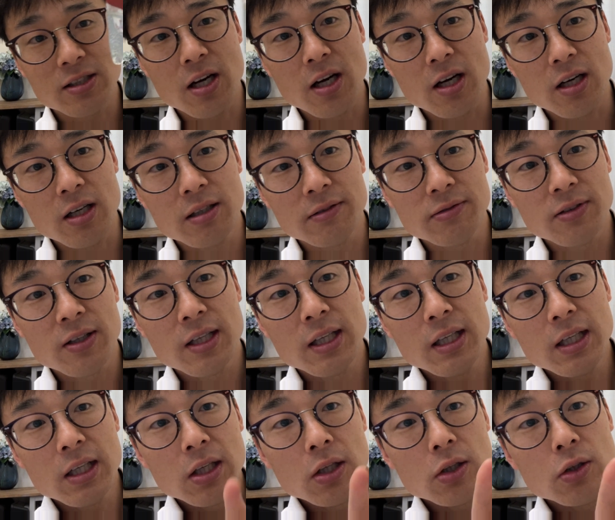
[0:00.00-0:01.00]
of
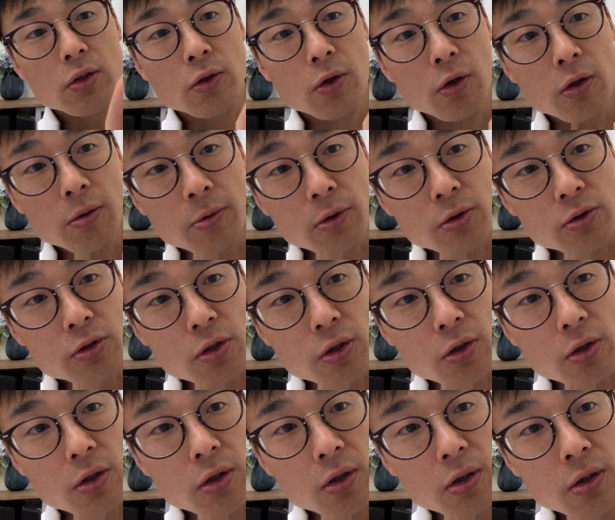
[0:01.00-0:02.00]
normal
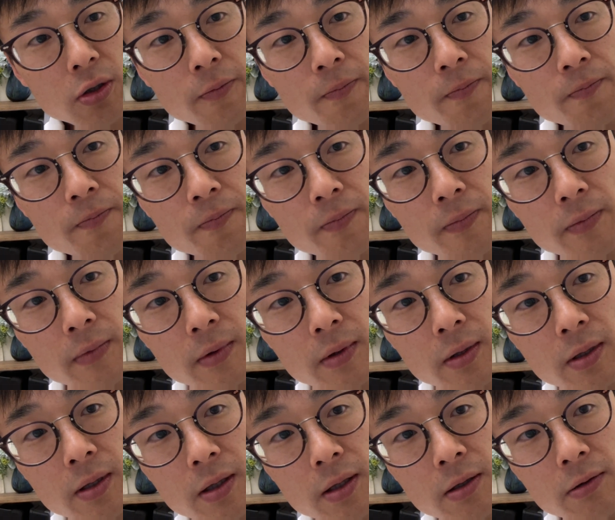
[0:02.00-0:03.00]
jaw
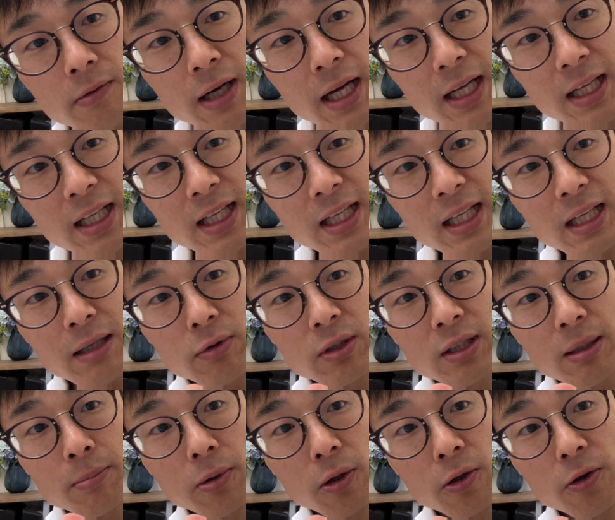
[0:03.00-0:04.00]
right here, with
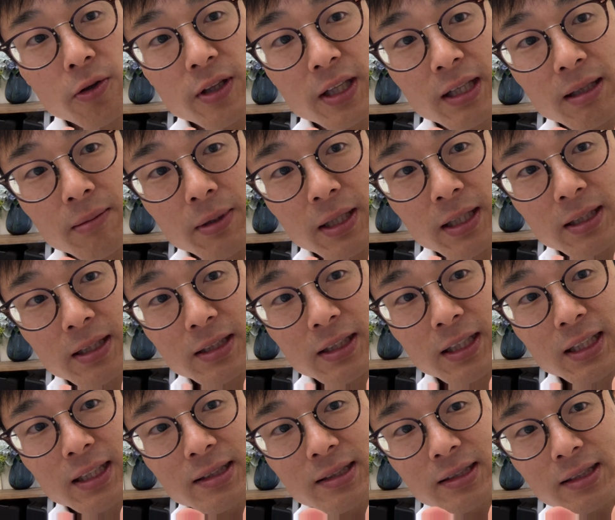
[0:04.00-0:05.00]
the blue thing being the
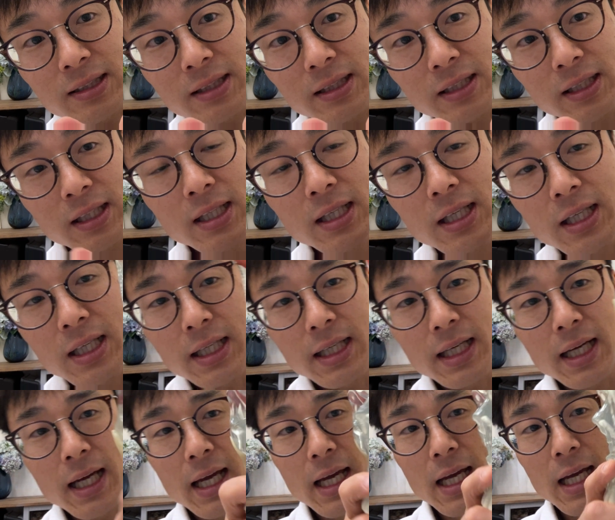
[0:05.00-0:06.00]
disc,
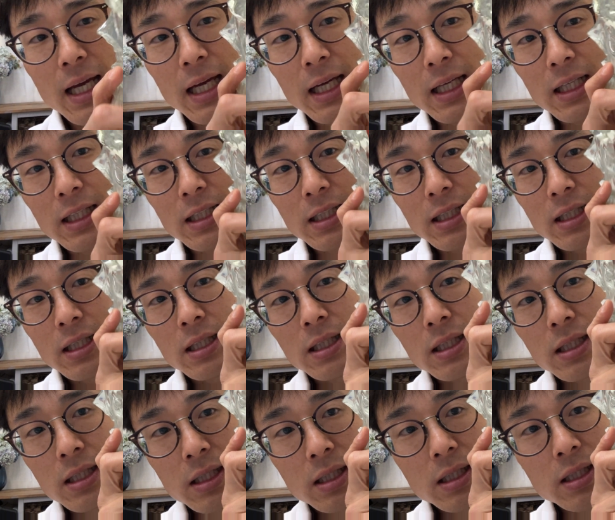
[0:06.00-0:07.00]
and
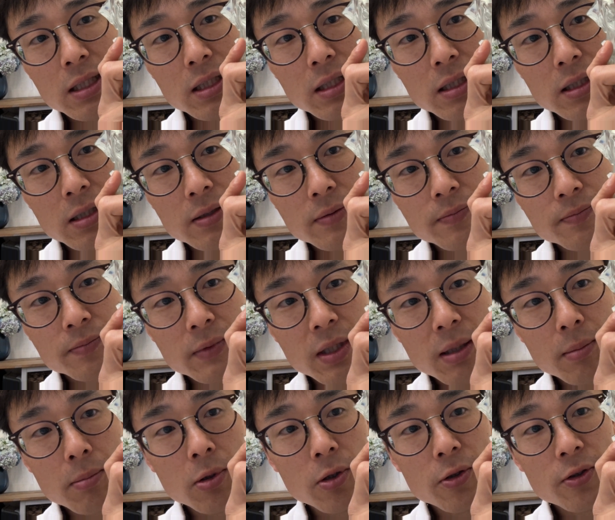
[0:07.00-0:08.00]

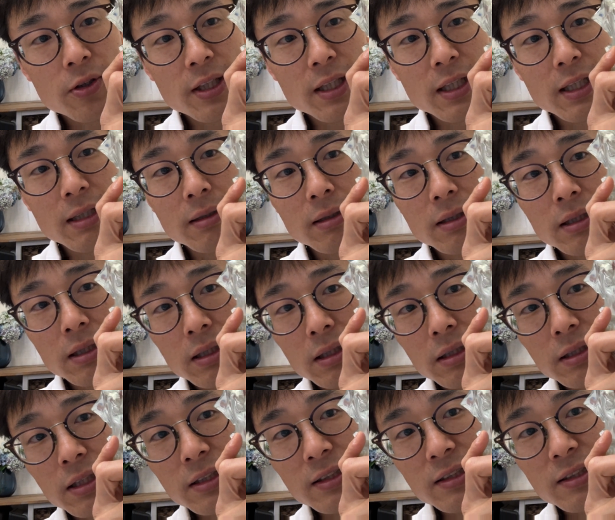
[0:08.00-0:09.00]
blue thing,
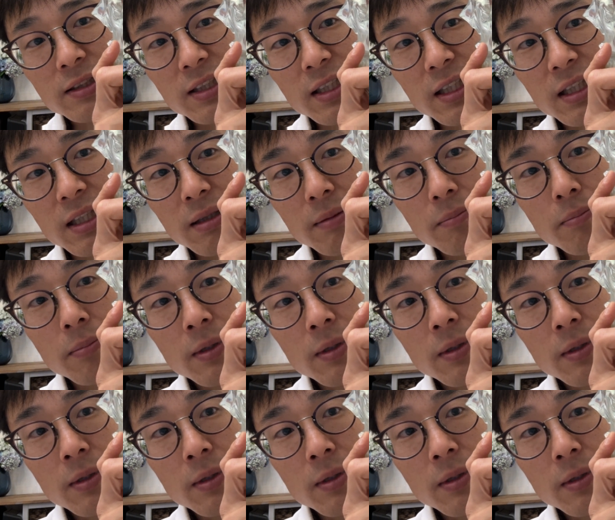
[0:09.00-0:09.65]
this is the